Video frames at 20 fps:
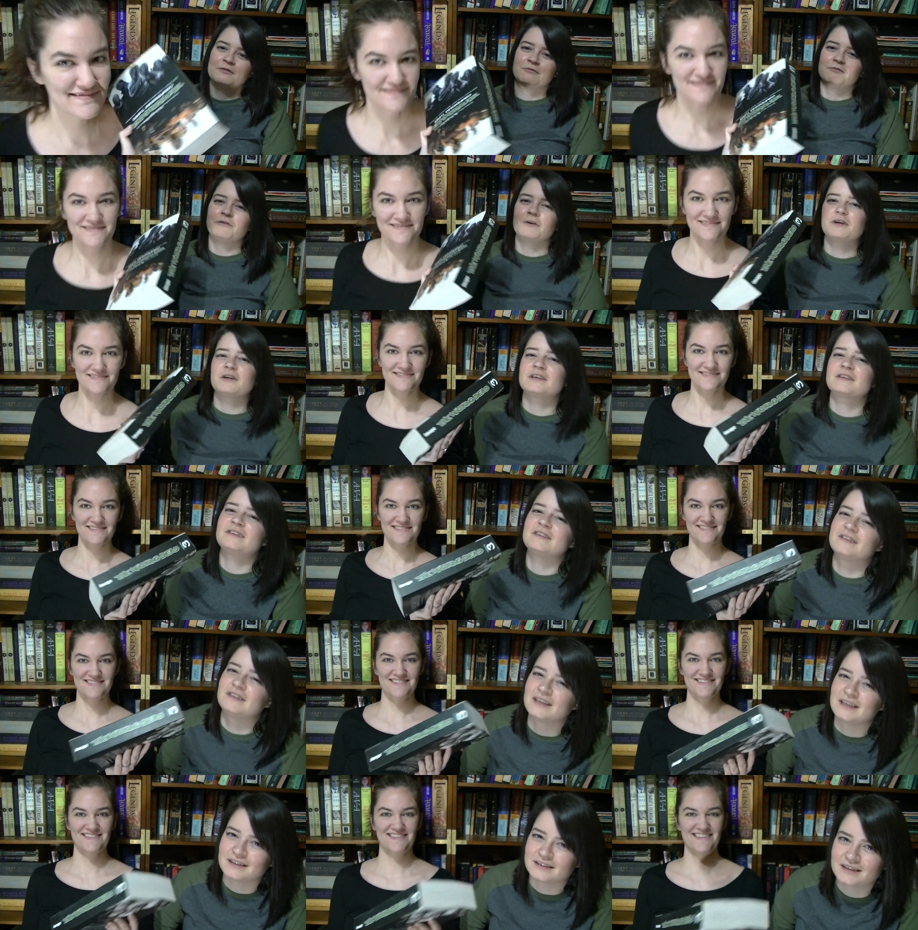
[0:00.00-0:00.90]
Speaker 1: Verdict
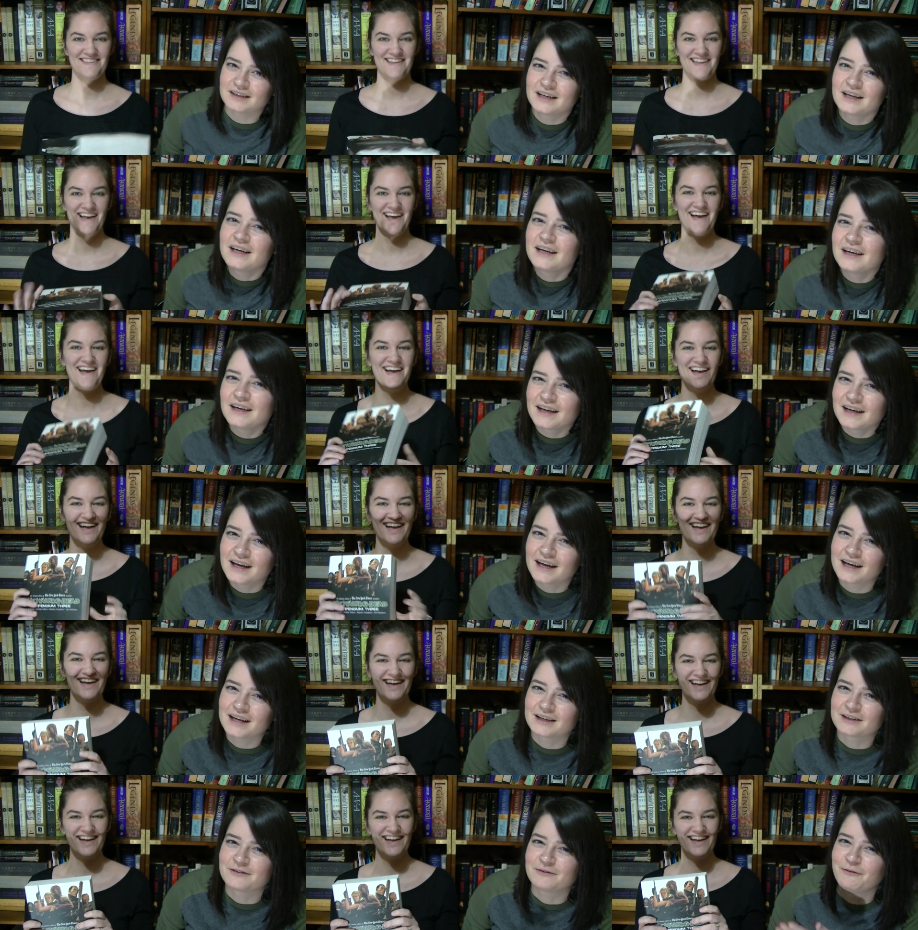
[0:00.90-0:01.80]
is in.
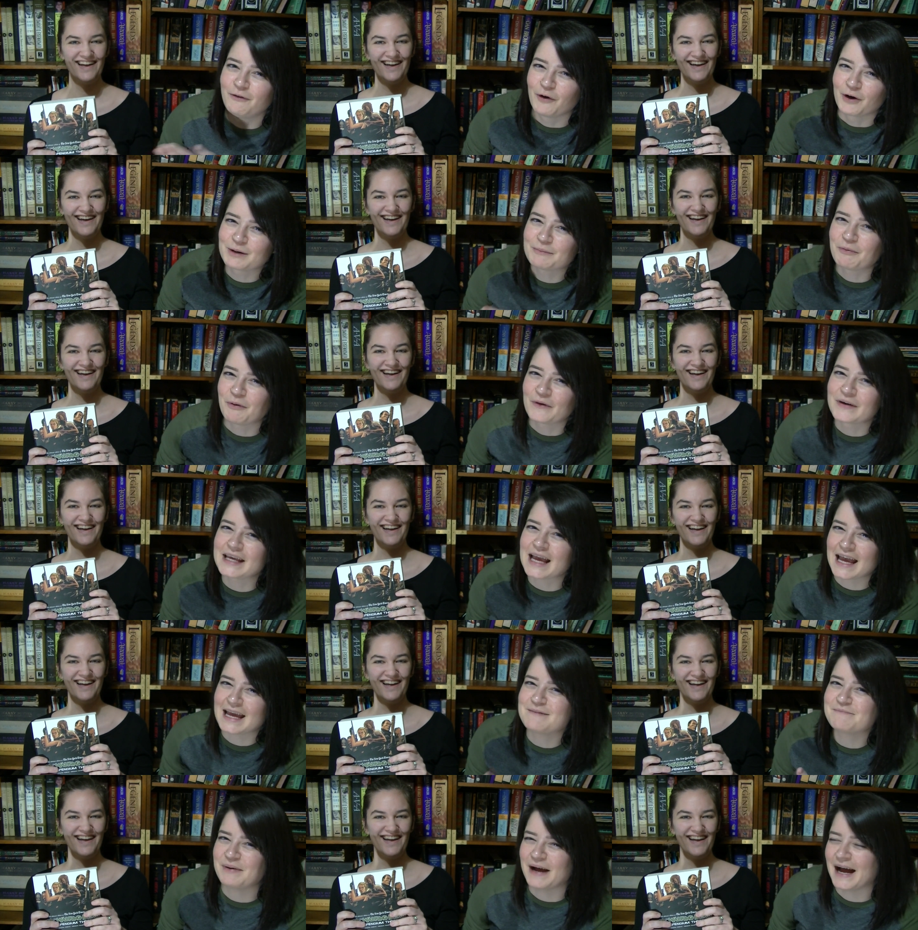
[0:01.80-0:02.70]
It is 4.8